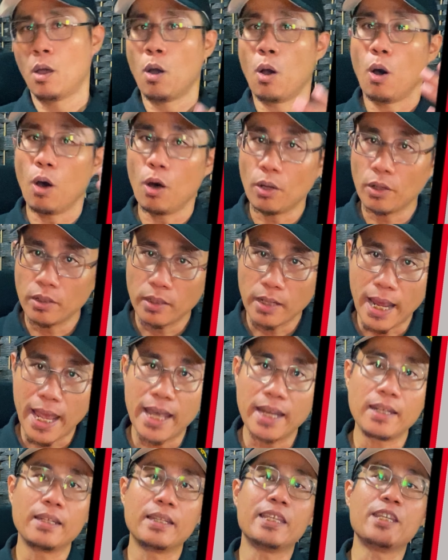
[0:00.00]
On
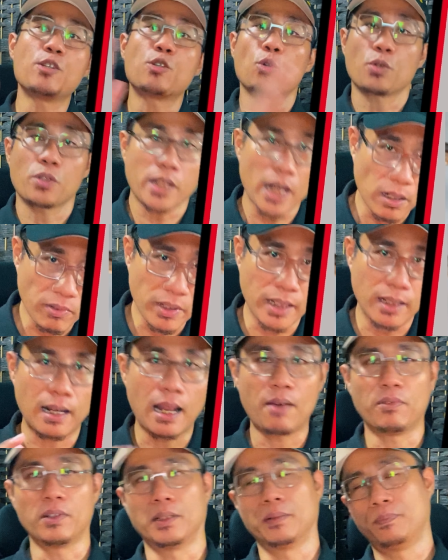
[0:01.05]
an esoteric
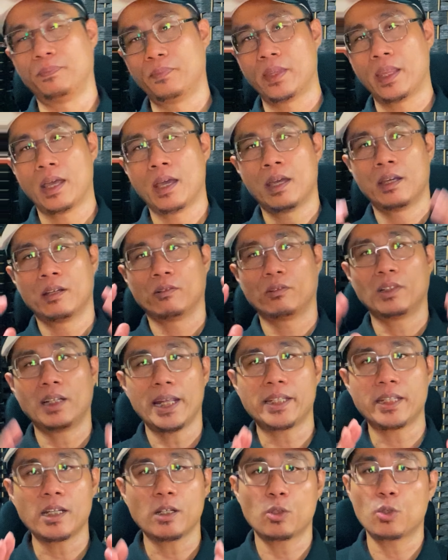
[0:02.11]
level,
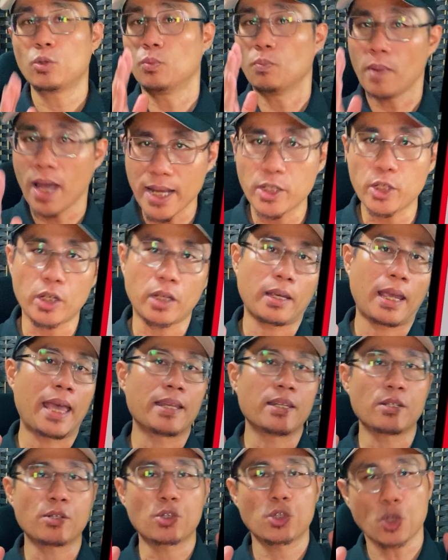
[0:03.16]
relating to magic
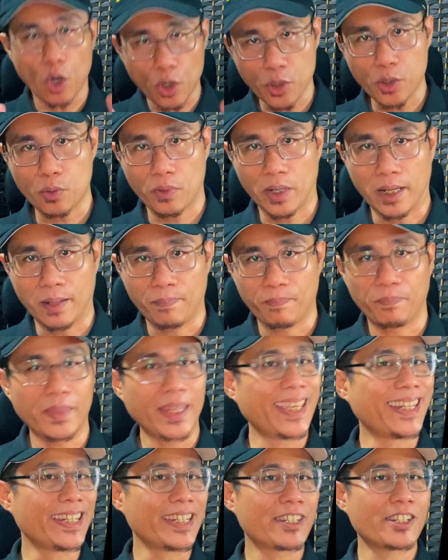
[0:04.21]
and sorcery,
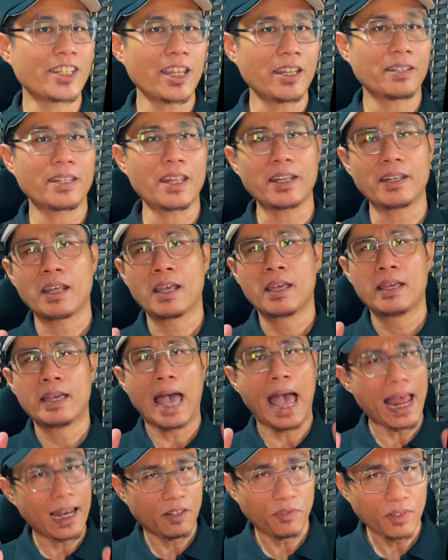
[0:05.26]
it is said that
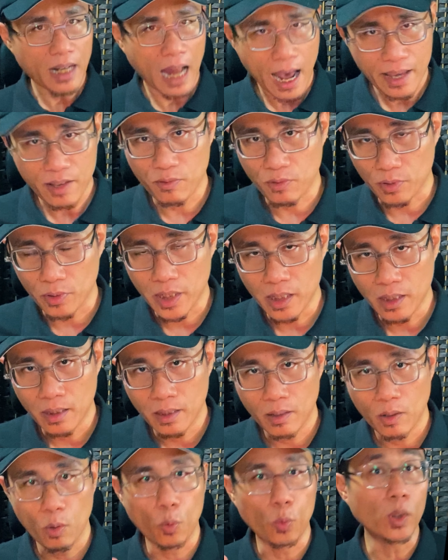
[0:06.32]
elephant ivory
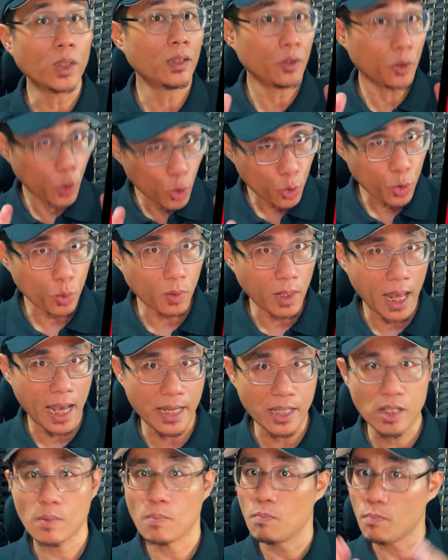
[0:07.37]
will
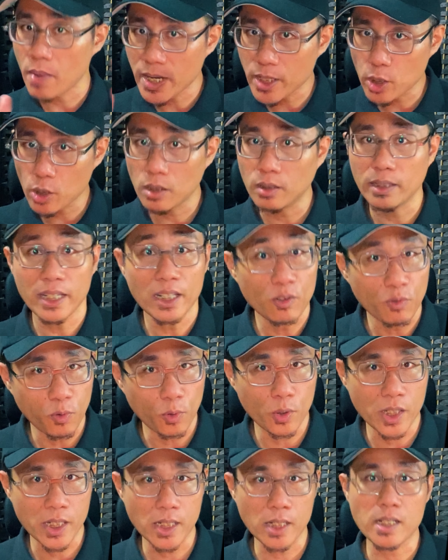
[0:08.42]
neutralize magical
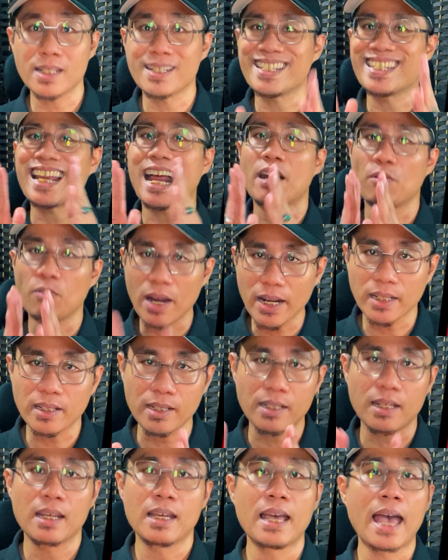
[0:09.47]
influences
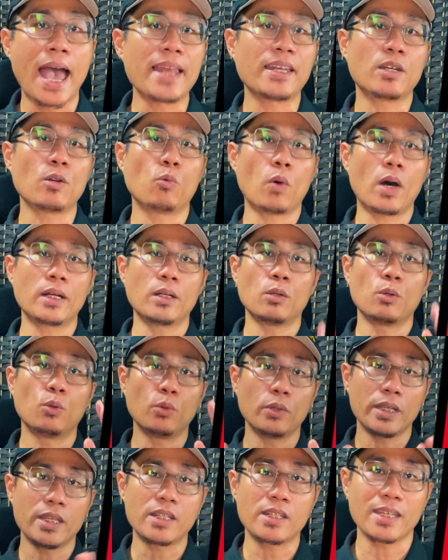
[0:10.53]
directed at the one who
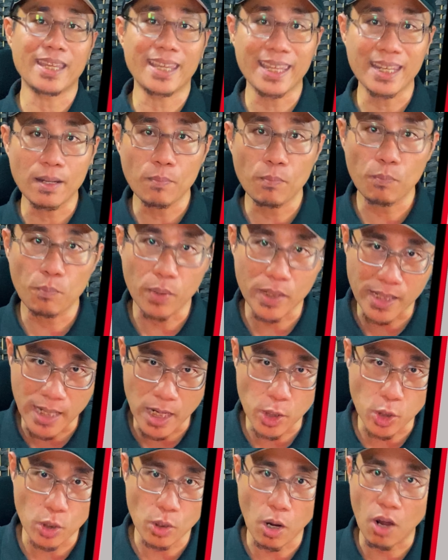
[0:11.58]
is in
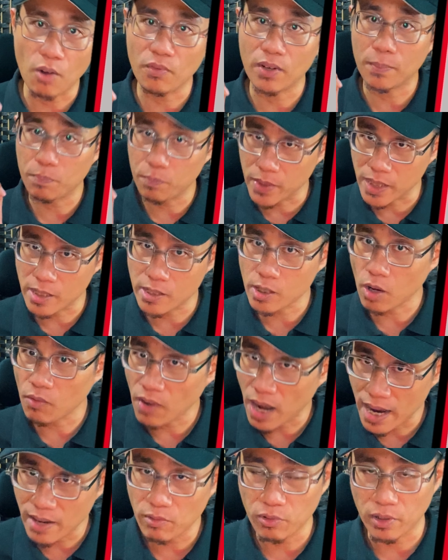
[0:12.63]
possession of a piece of
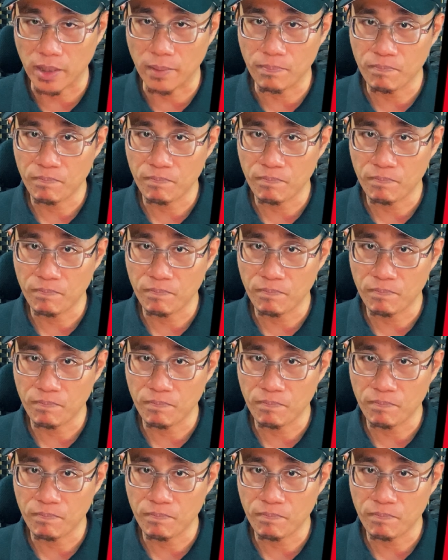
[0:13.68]
ivory.